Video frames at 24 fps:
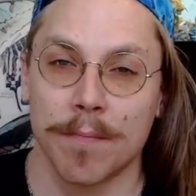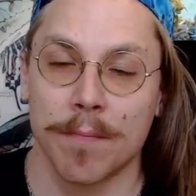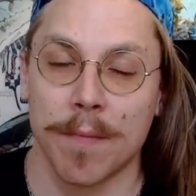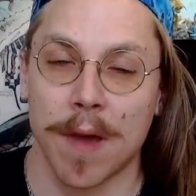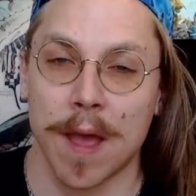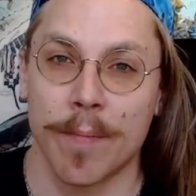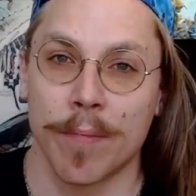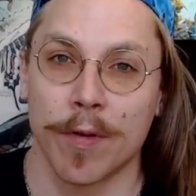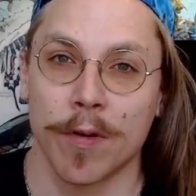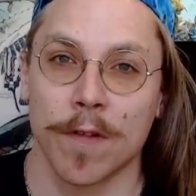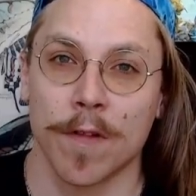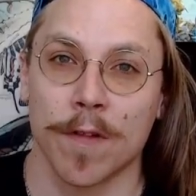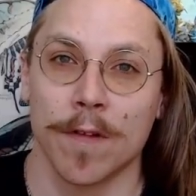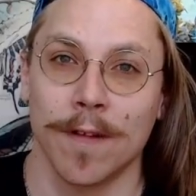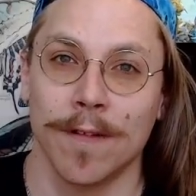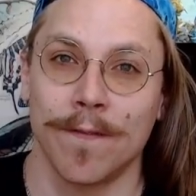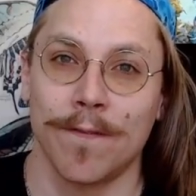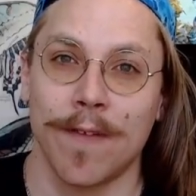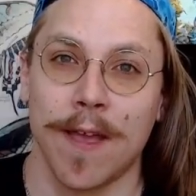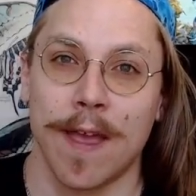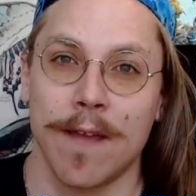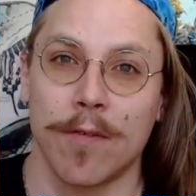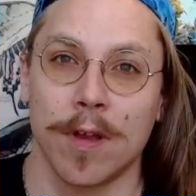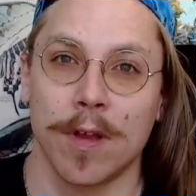My personal
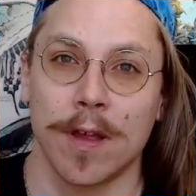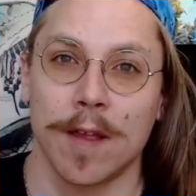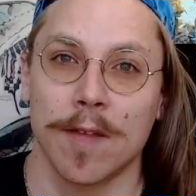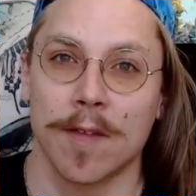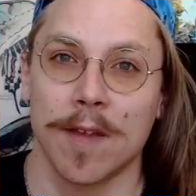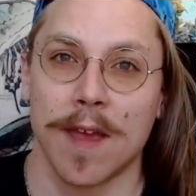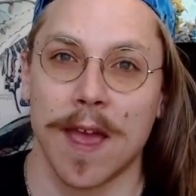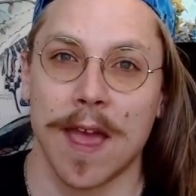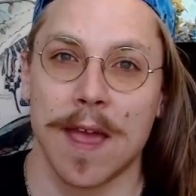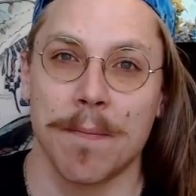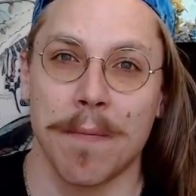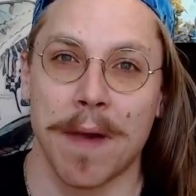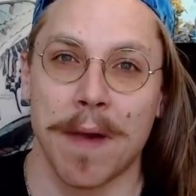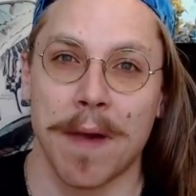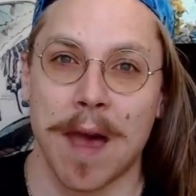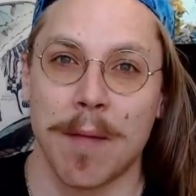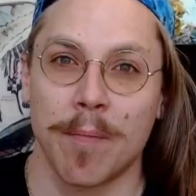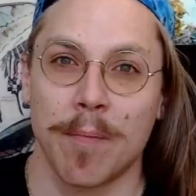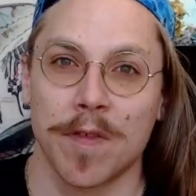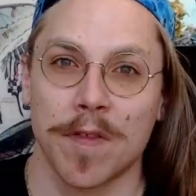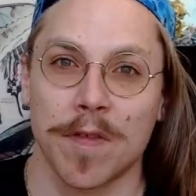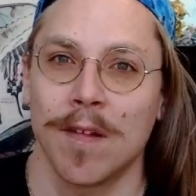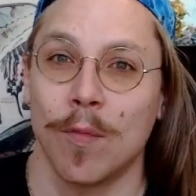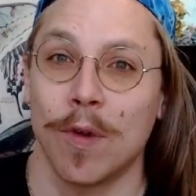favorite is
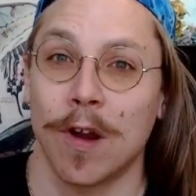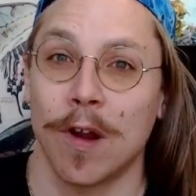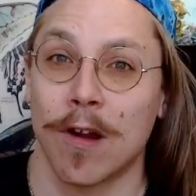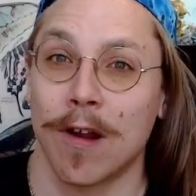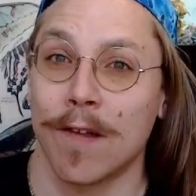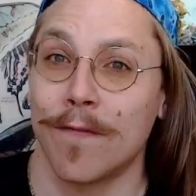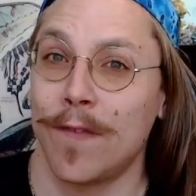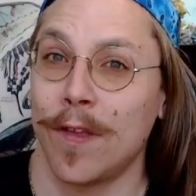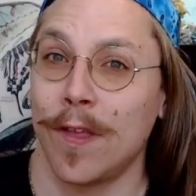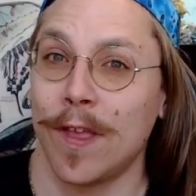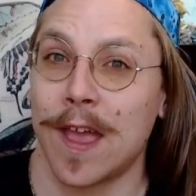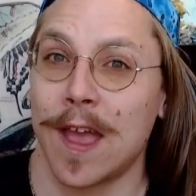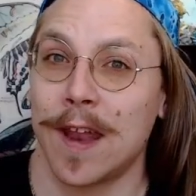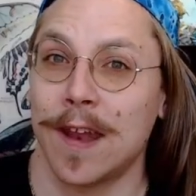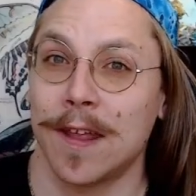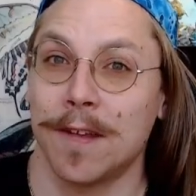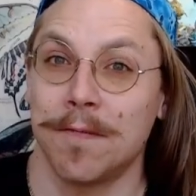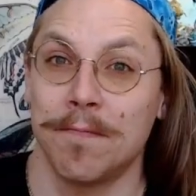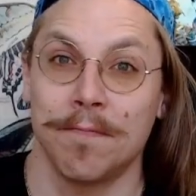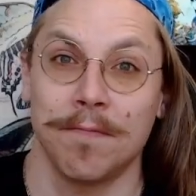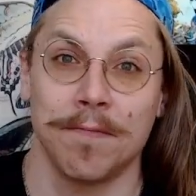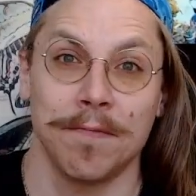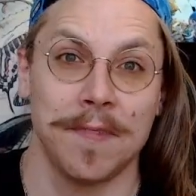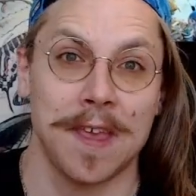GameMaps. We aren't
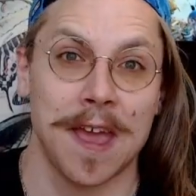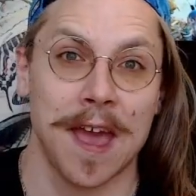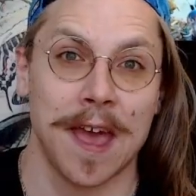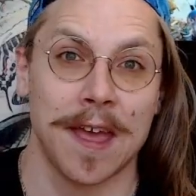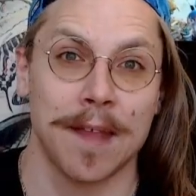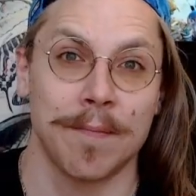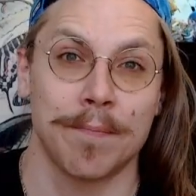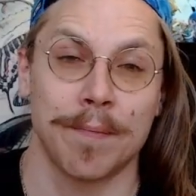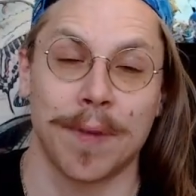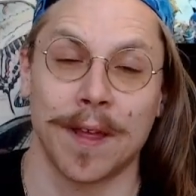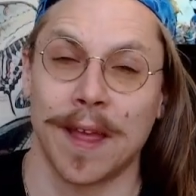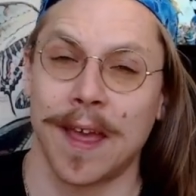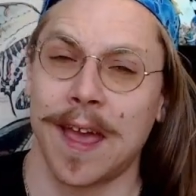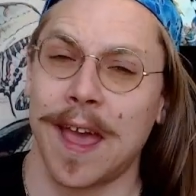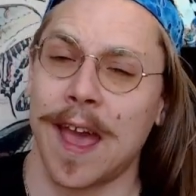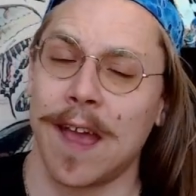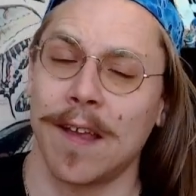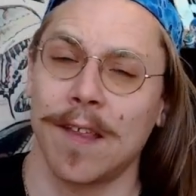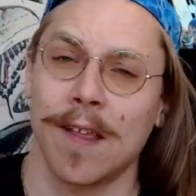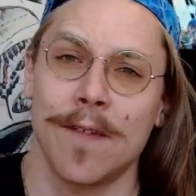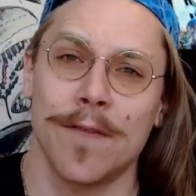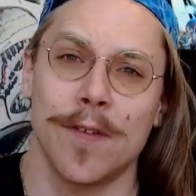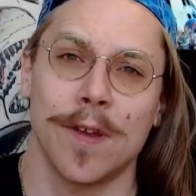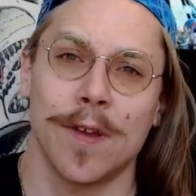affiliated yet, but hey, I
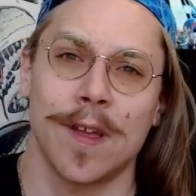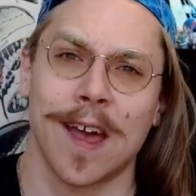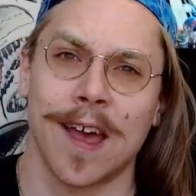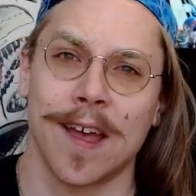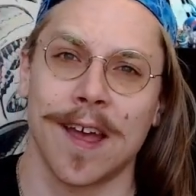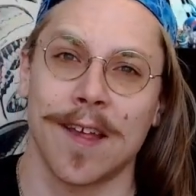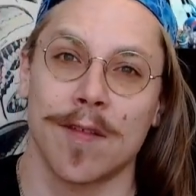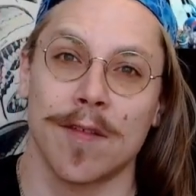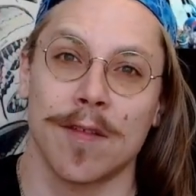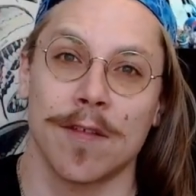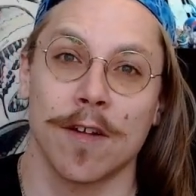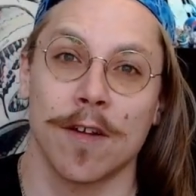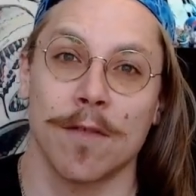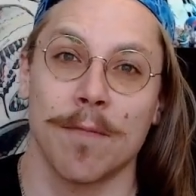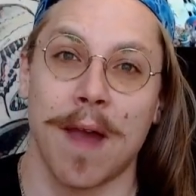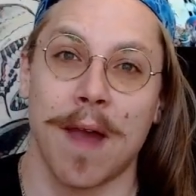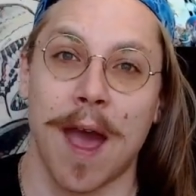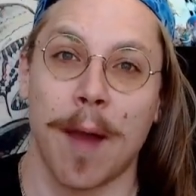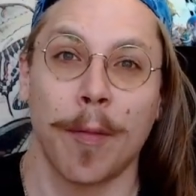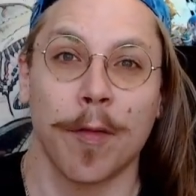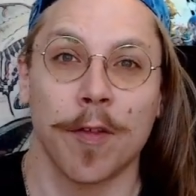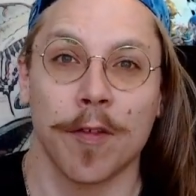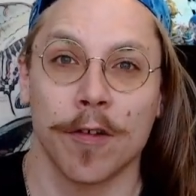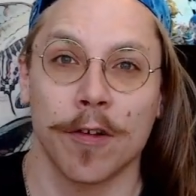love you guys. Your
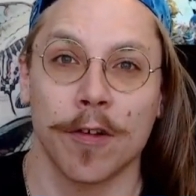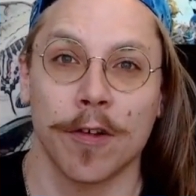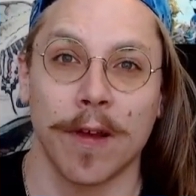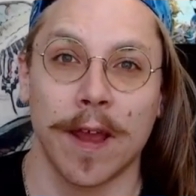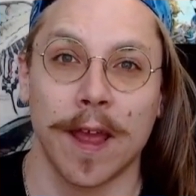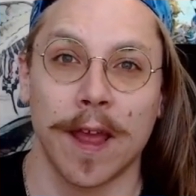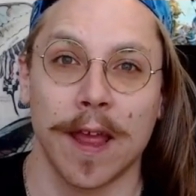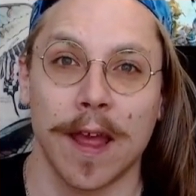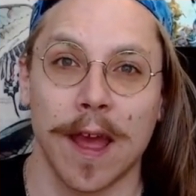maps are great.